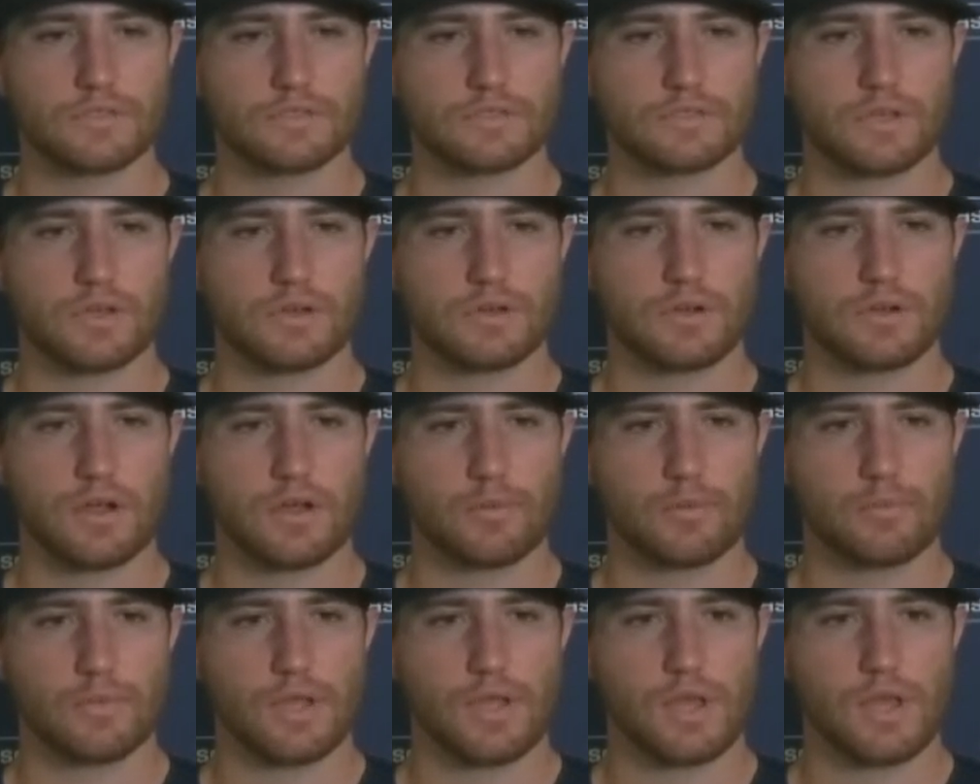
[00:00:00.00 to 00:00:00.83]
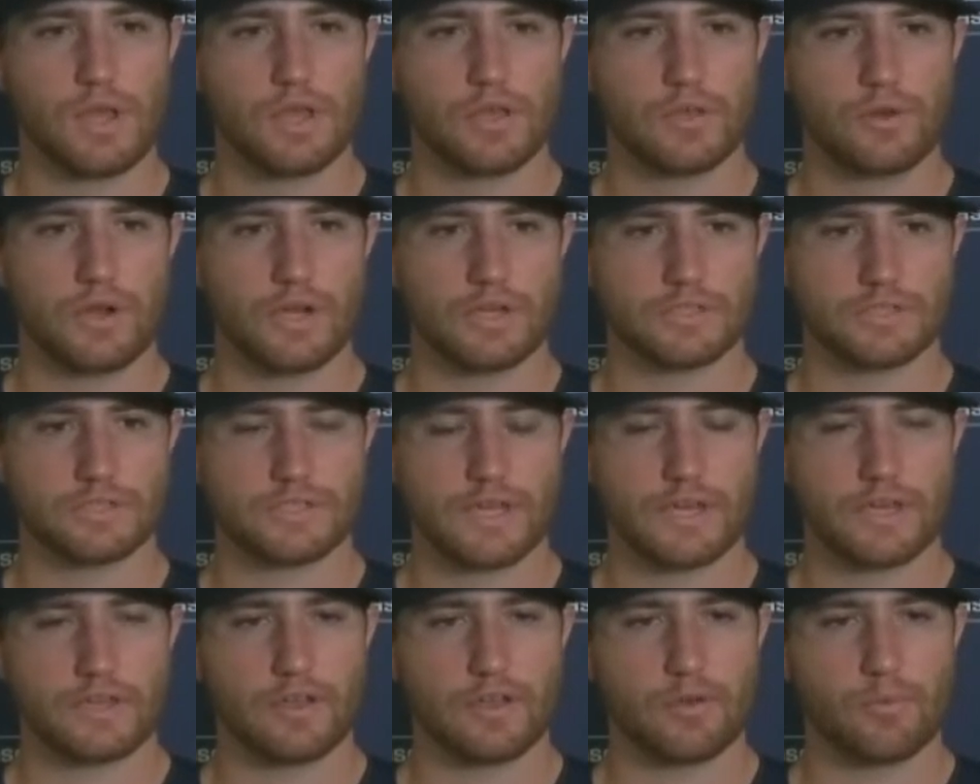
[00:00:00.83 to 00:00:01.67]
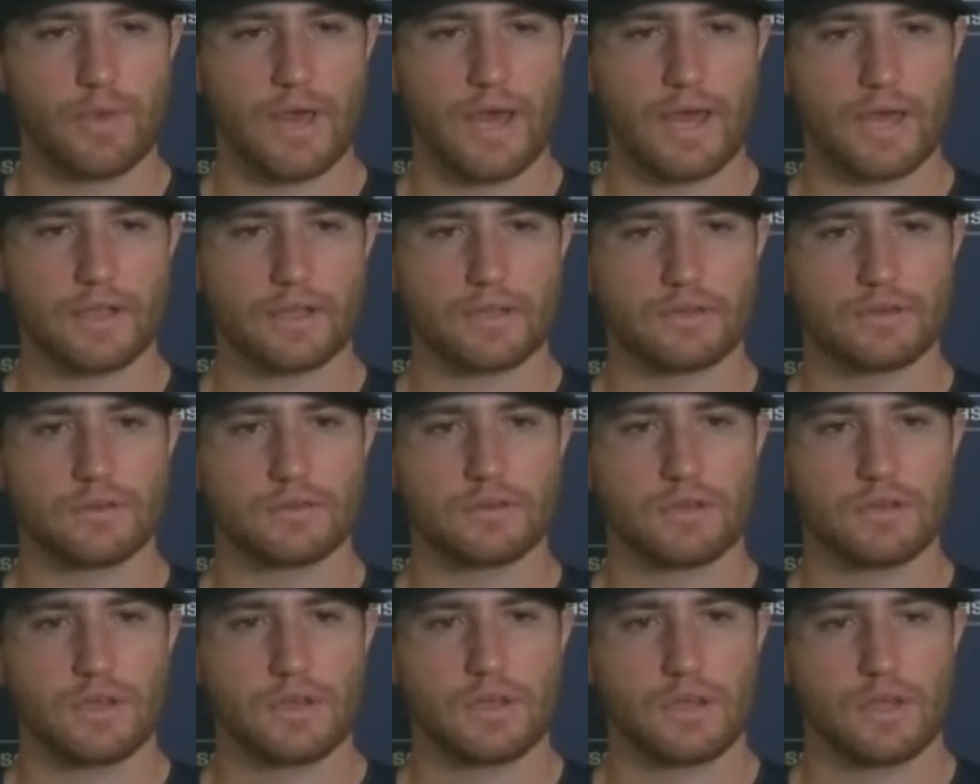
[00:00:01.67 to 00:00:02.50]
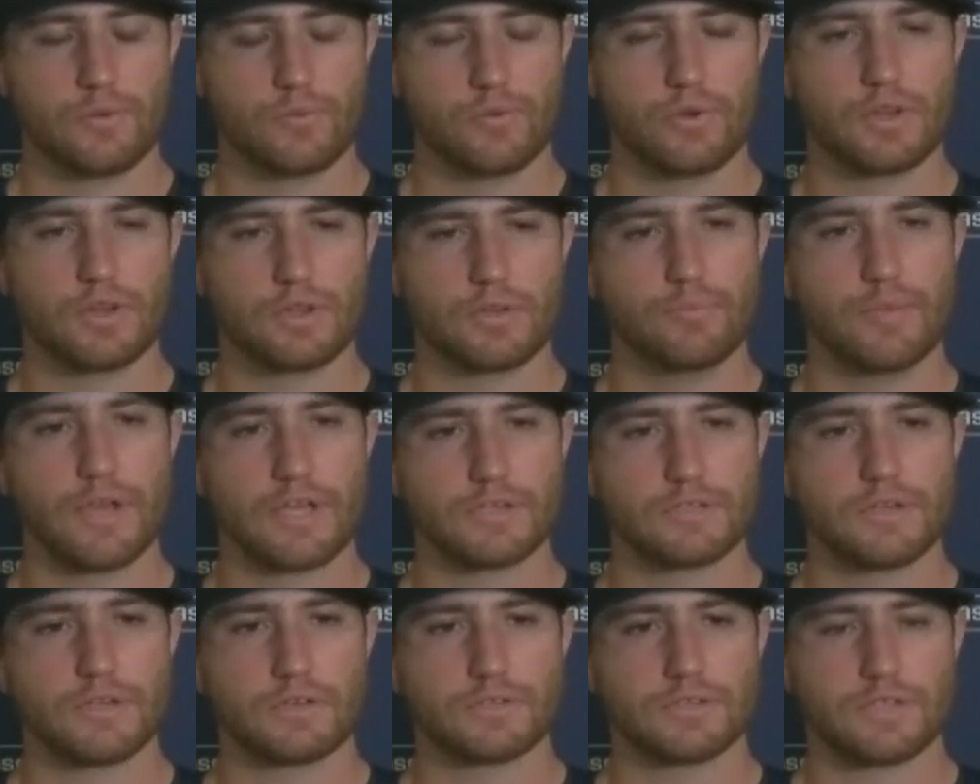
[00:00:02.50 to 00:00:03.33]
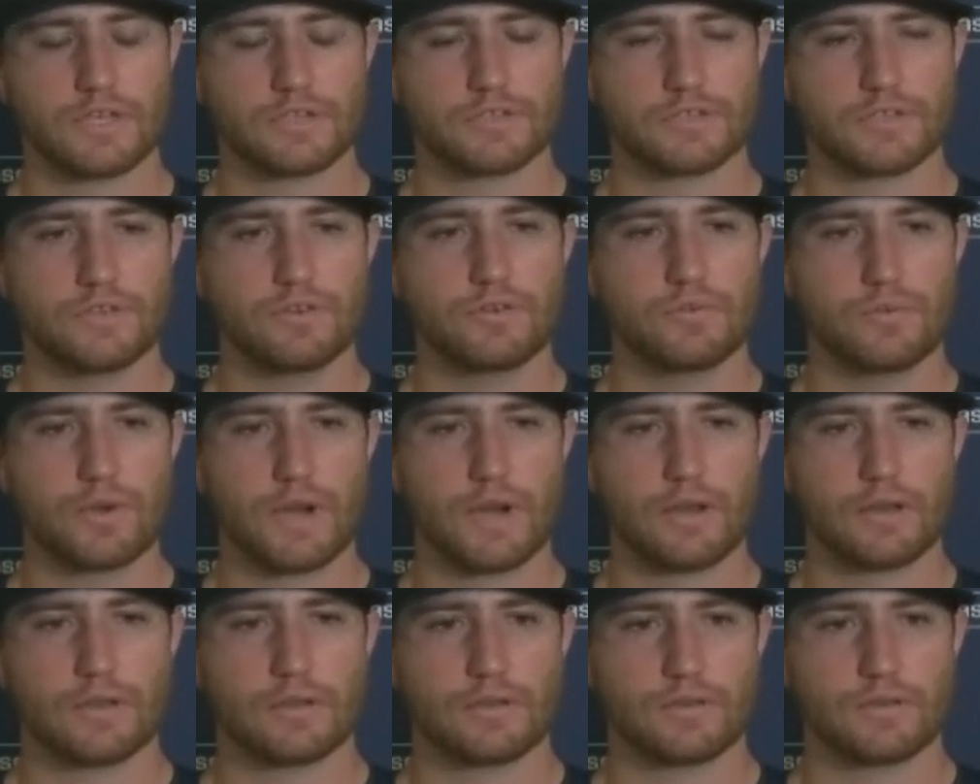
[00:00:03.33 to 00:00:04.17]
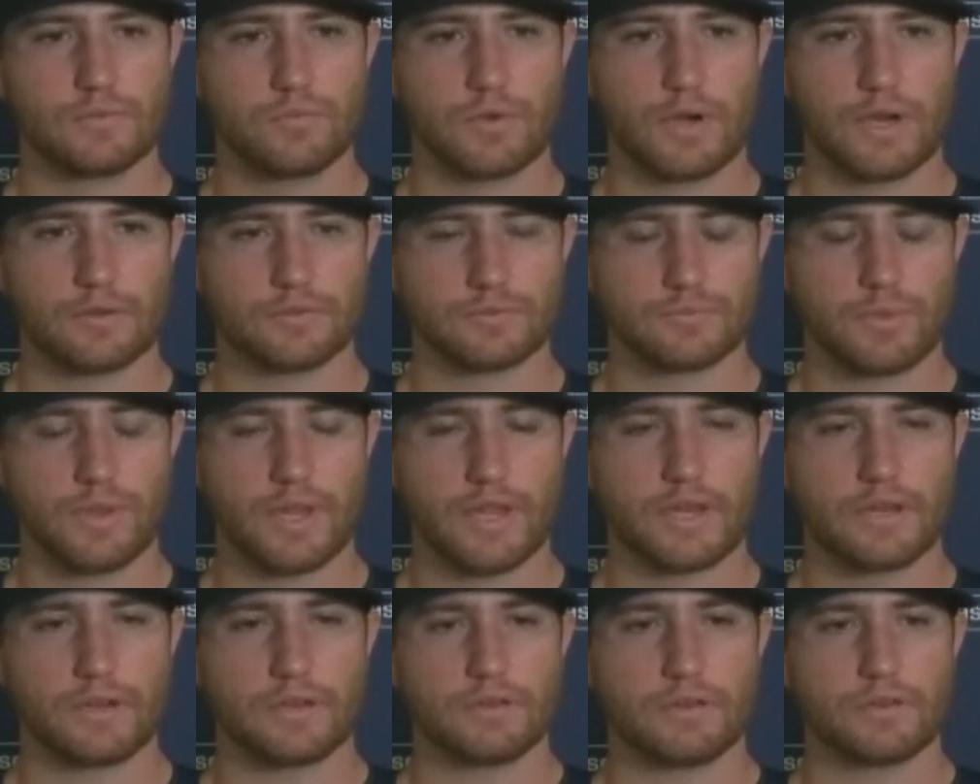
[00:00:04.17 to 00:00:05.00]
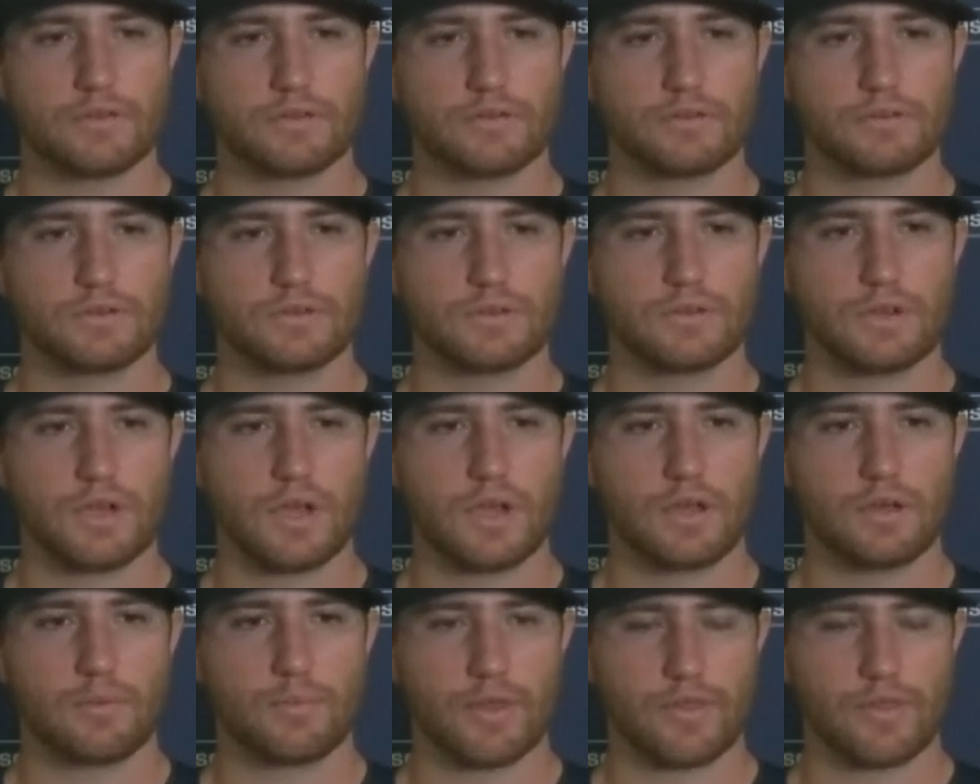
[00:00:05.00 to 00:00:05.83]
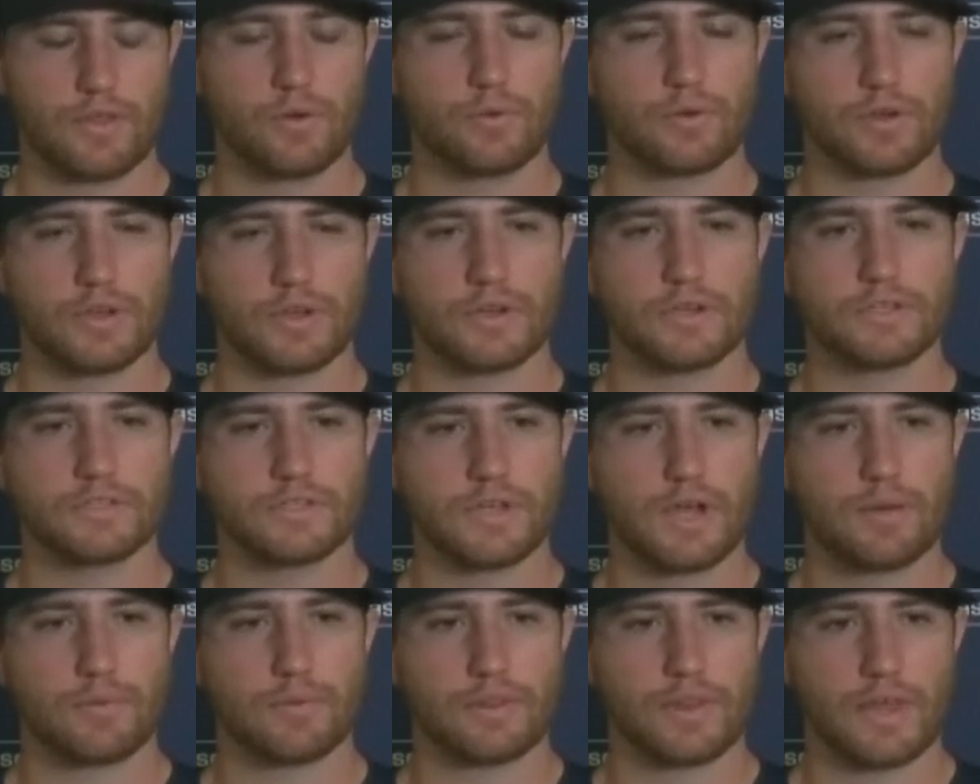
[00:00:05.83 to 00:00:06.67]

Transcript: So, um, you know, I just had to go back and, and really make sure I was executing what I what I was planning to do, and um, I thought we did a good job with that